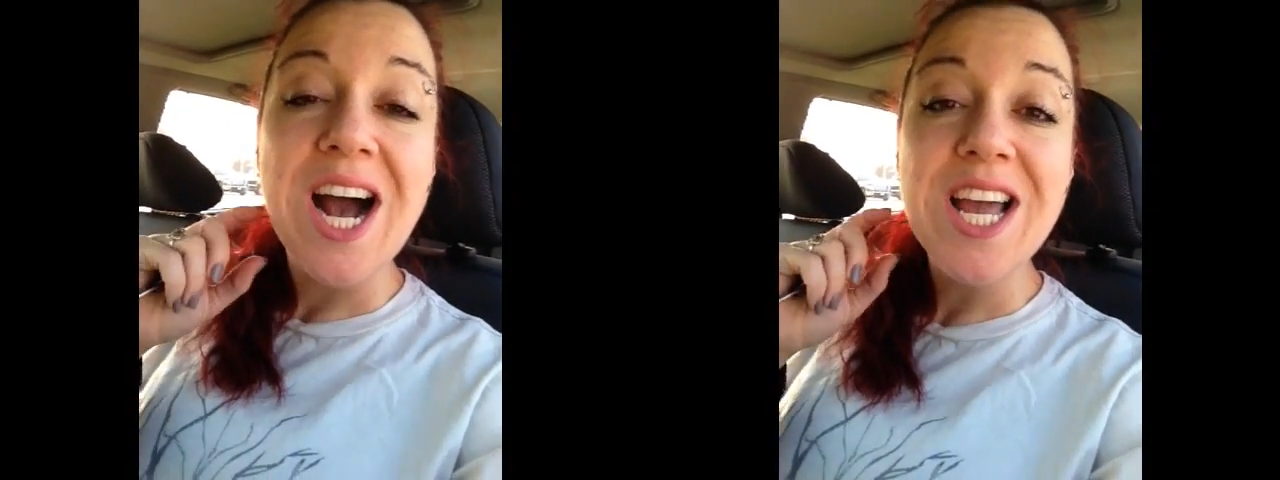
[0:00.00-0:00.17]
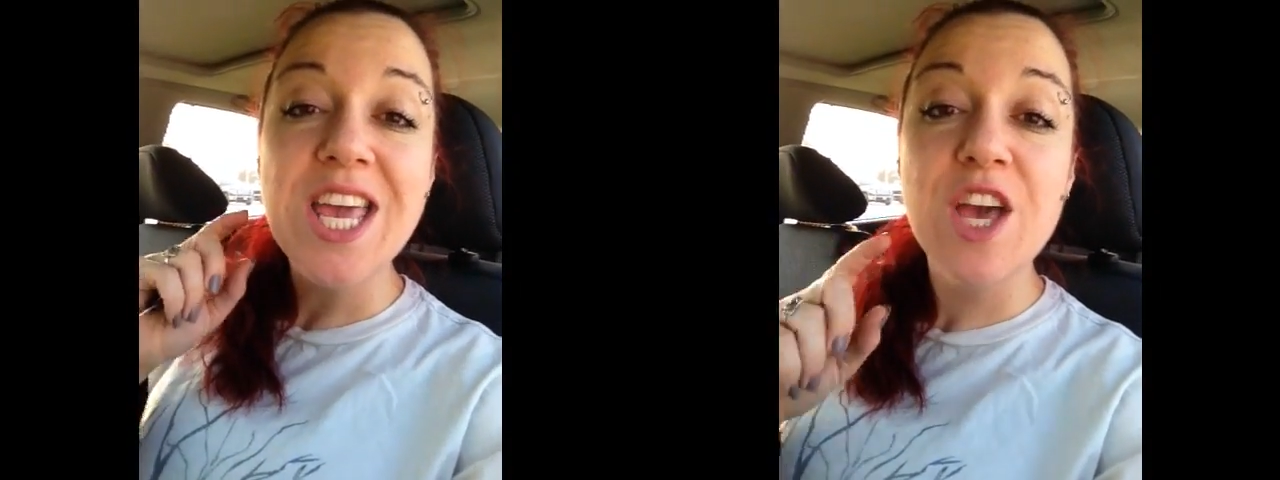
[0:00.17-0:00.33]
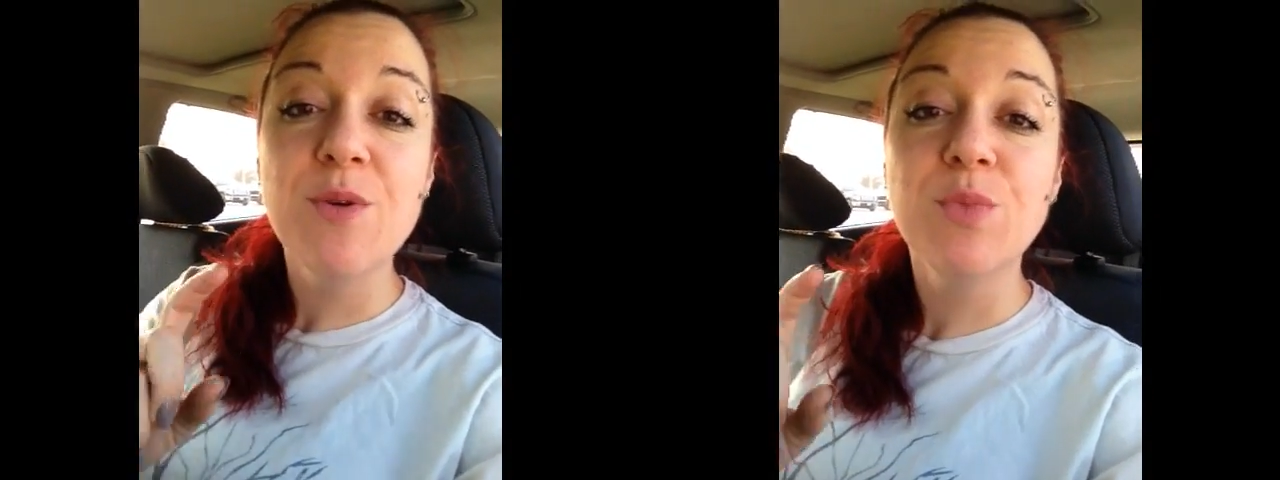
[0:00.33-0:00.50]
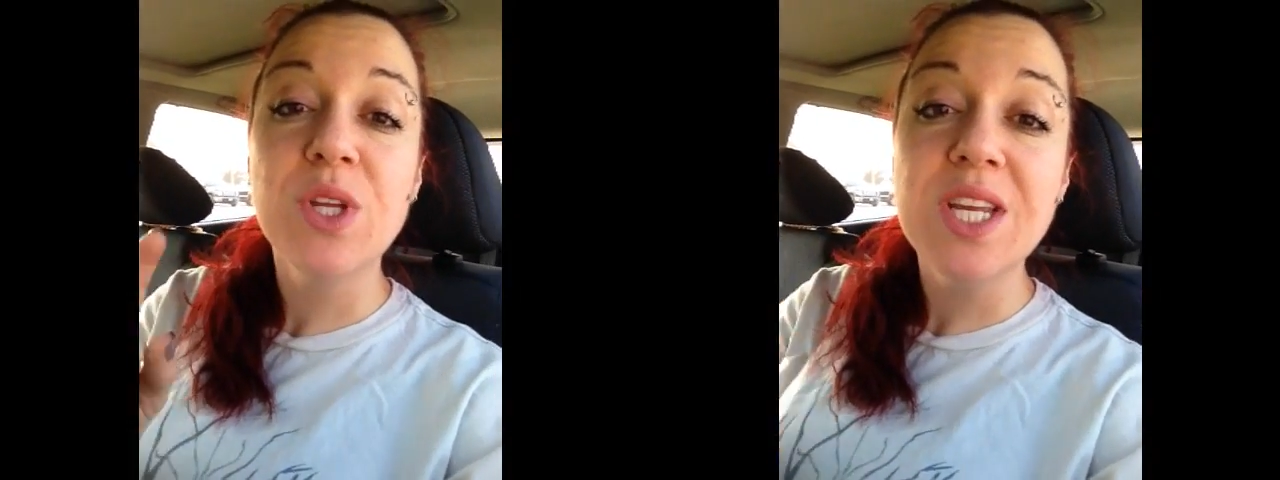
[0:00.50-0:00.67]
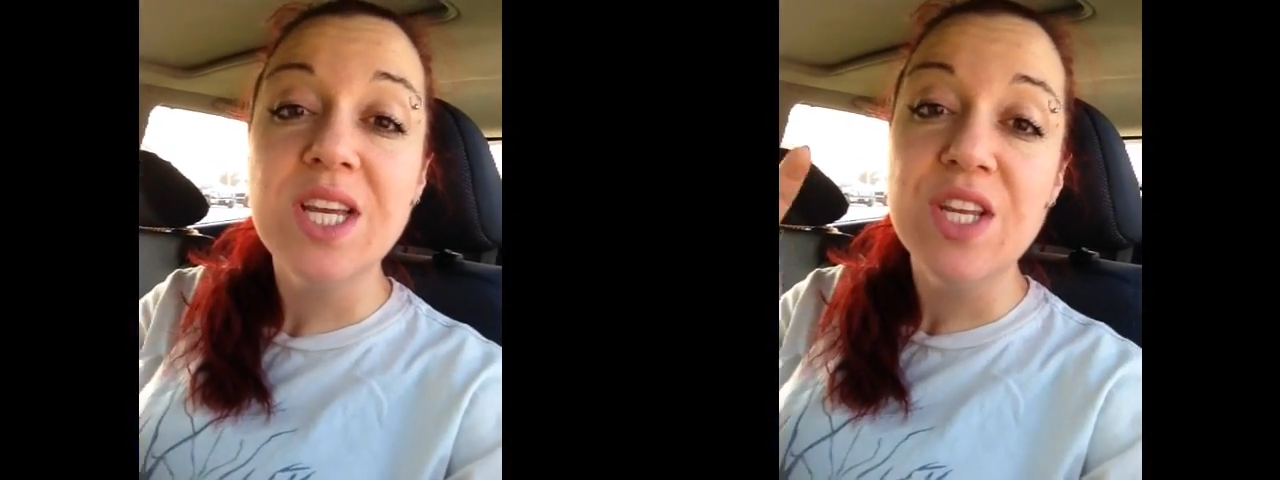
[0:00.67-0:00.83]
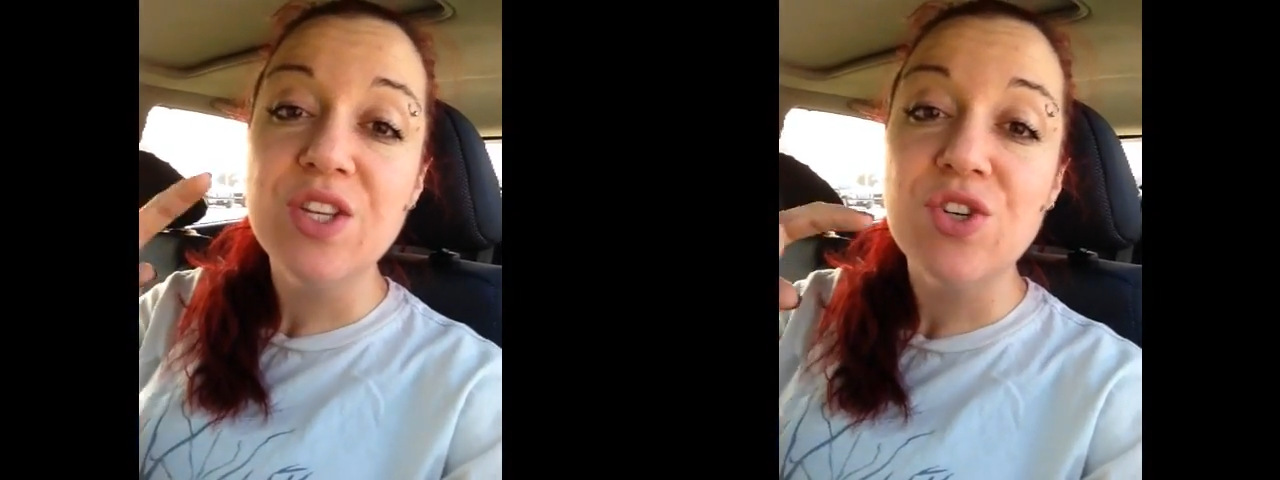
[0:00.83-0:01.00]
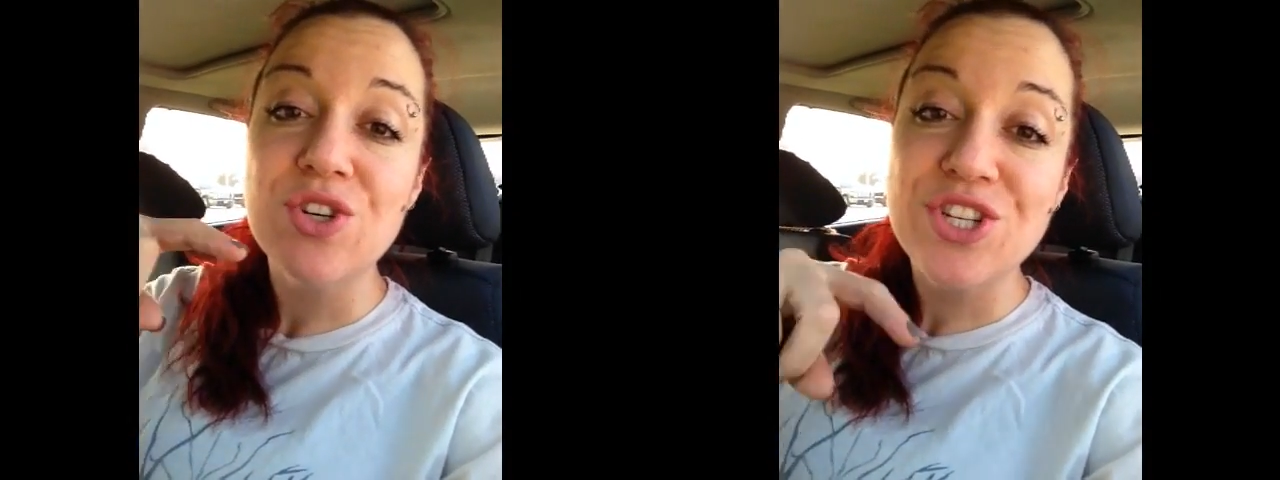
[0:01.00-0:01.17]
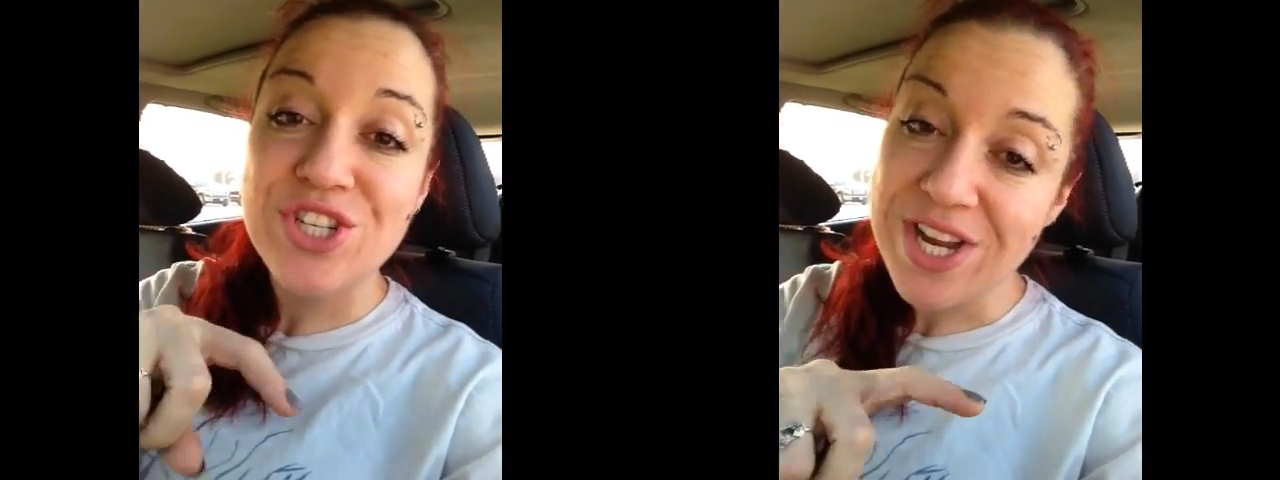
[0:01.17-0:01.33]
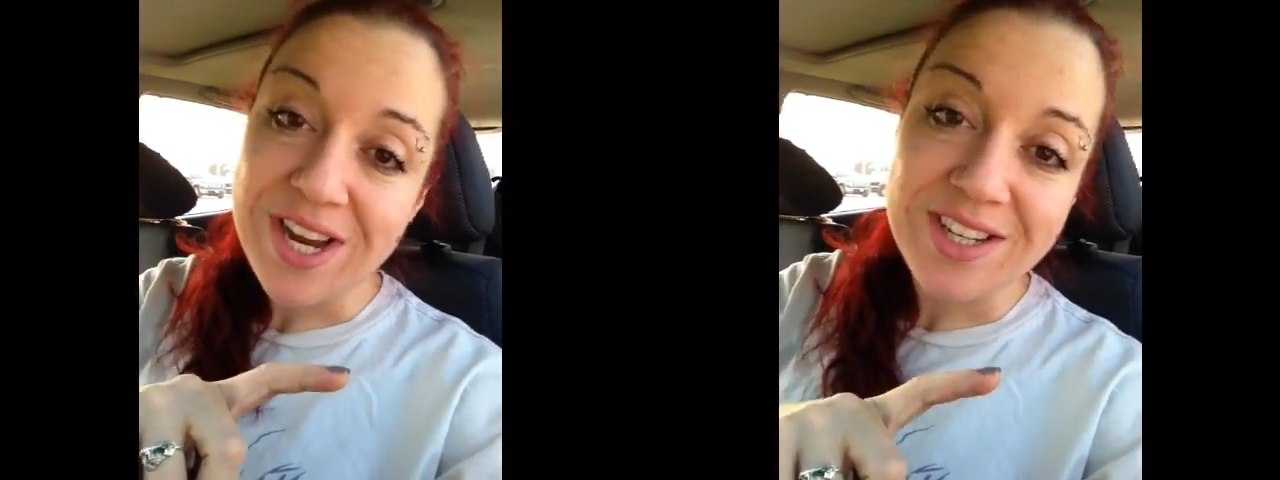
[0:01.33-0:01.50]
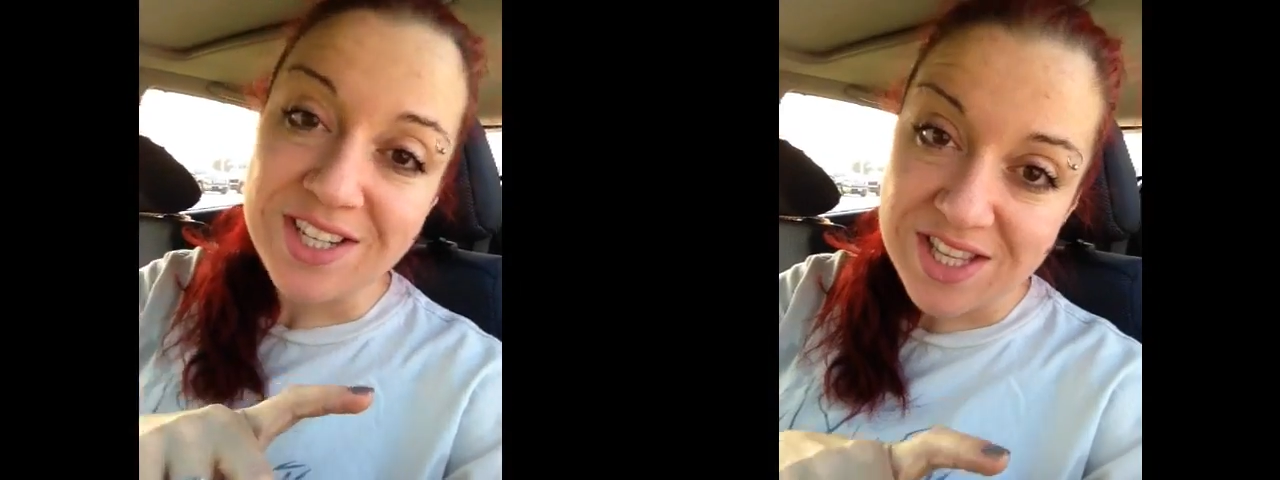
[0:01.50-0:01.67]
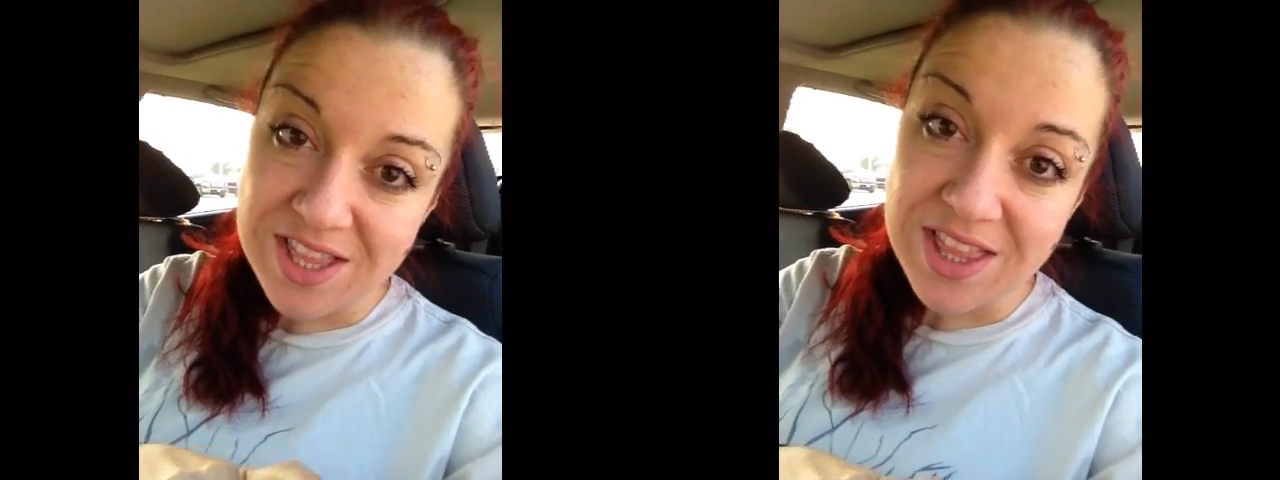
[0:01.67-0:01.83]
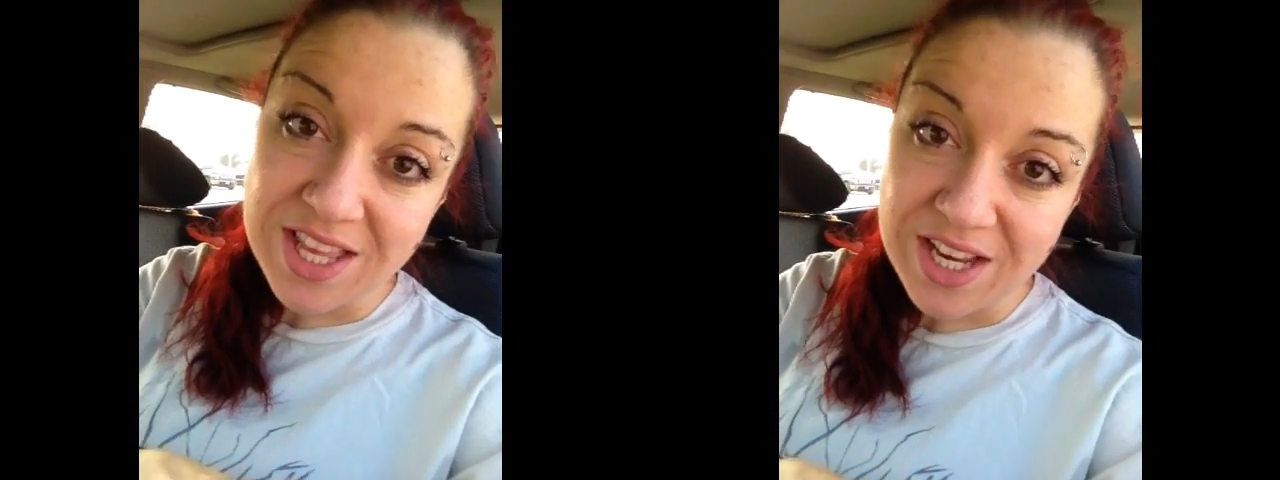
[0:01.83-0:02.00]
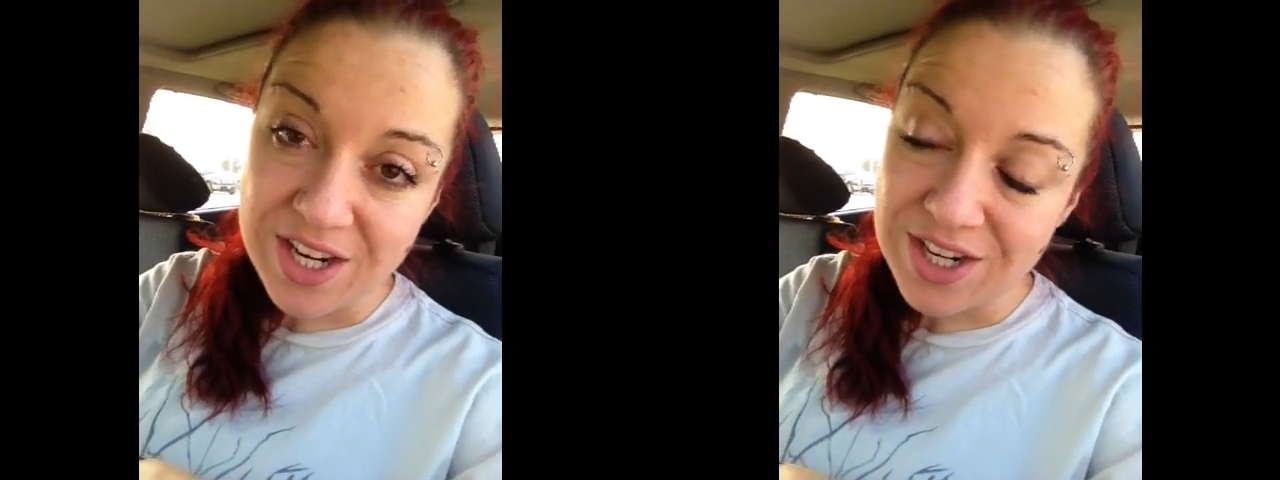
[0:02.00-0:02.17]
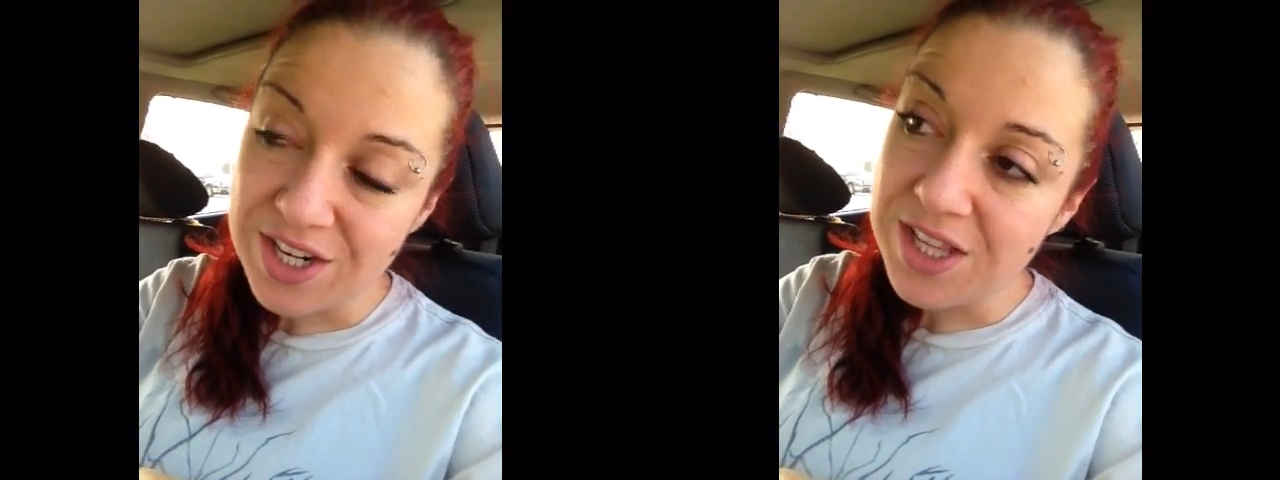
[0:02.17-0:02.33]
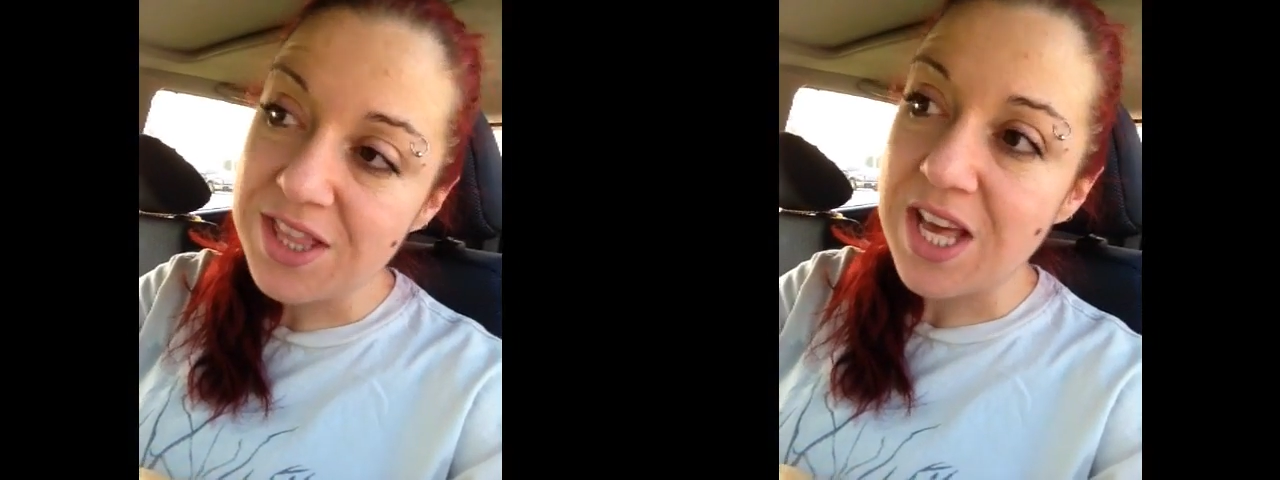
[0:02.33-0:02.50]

I am going to interject in there